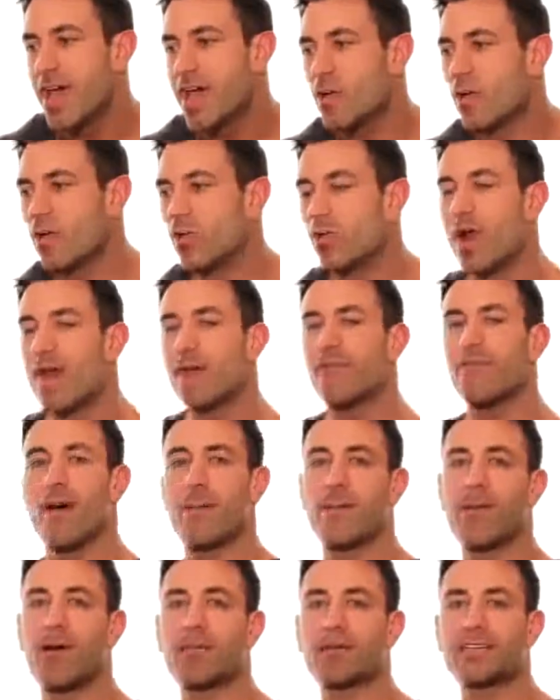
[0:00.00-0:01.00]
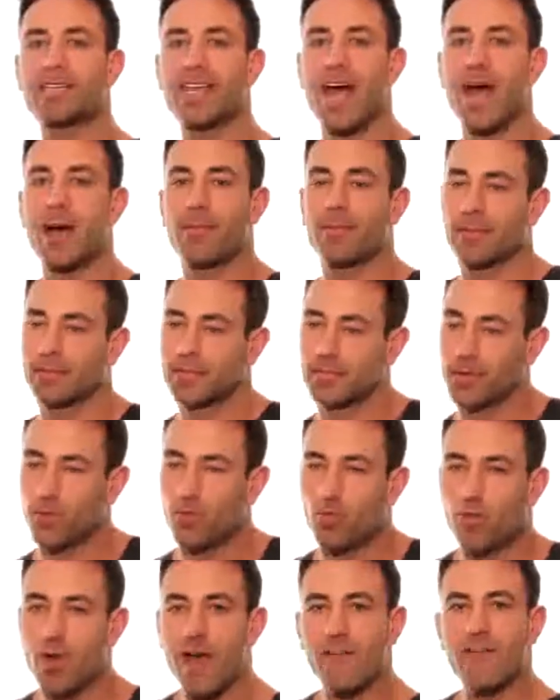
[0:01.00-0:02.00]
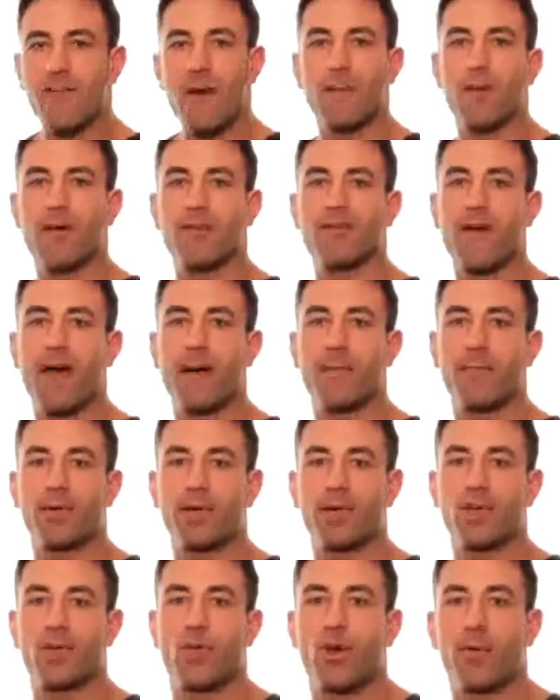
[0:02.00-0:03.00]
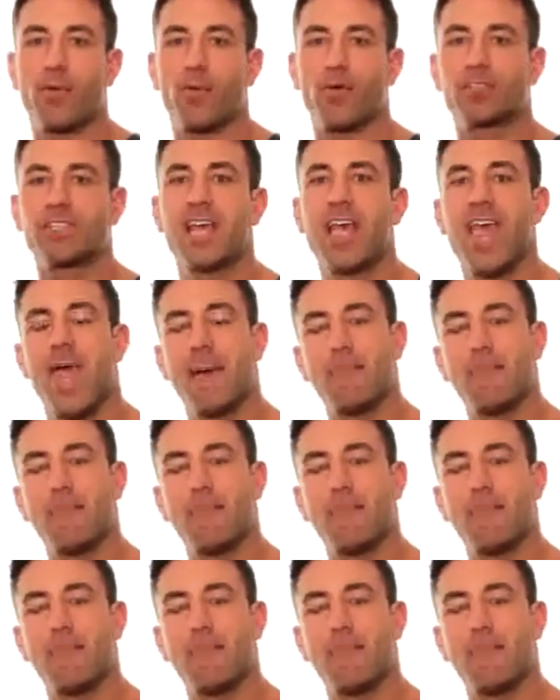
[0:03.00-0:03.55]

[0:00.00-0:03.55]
rev up our metabolism, rev up our fat-burning hormones,